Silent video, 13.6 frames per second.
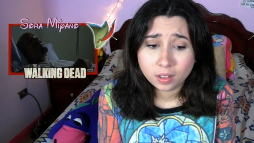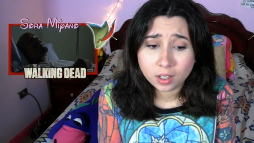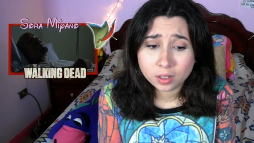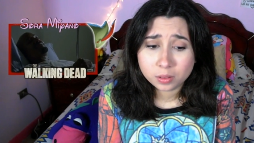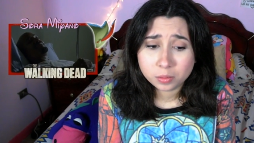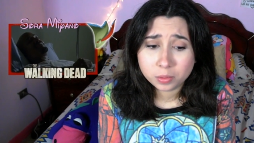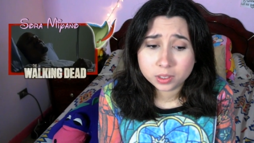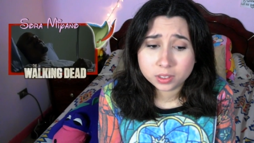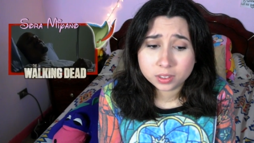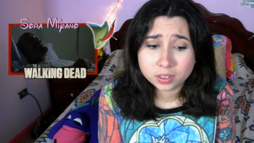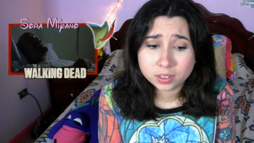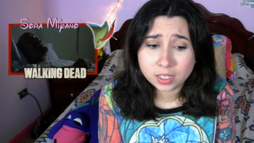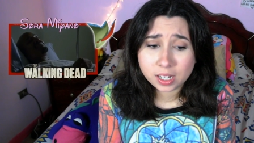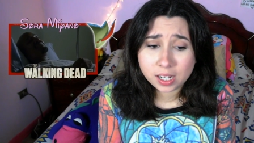I don't want you
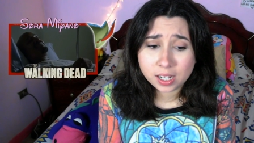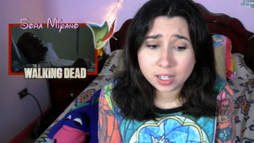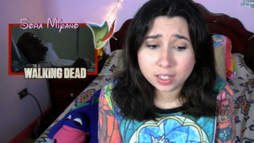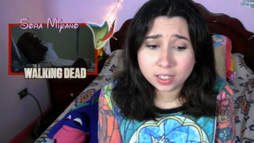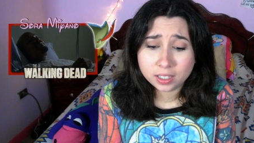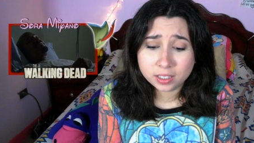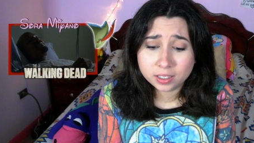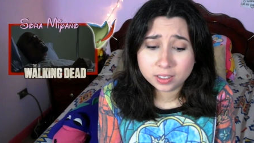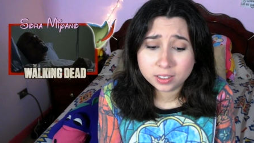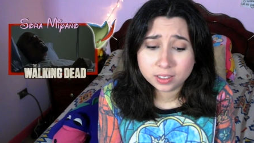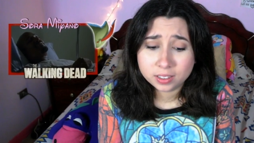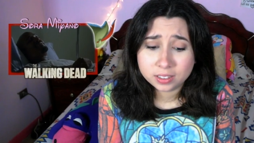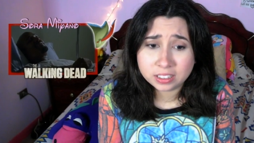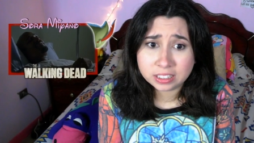to die. That's
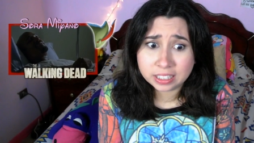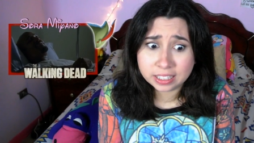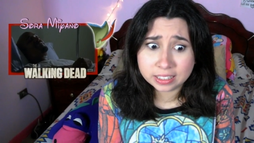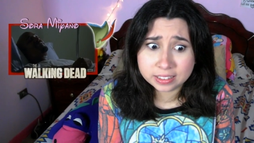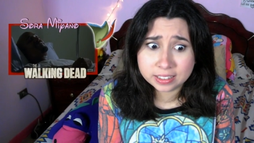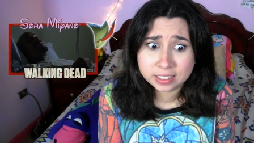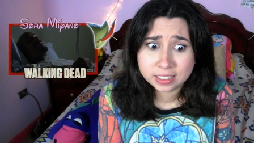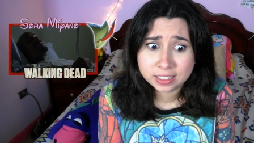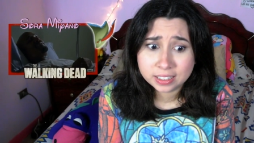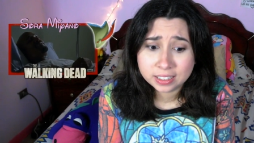it. Yet.